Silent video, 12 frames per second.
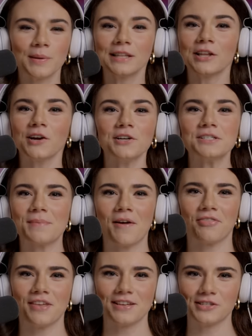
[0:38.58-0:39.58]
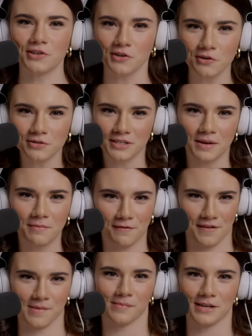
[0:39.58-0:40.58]
we learned about this Newsom
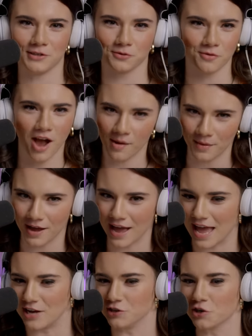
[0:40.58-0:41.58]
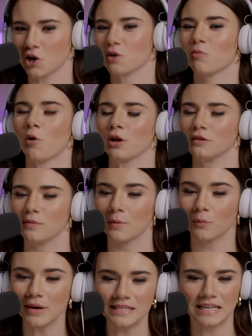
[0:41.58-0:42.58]
family drama and turmoil from
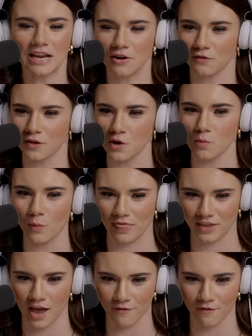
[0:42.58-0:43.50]
a recent interview with the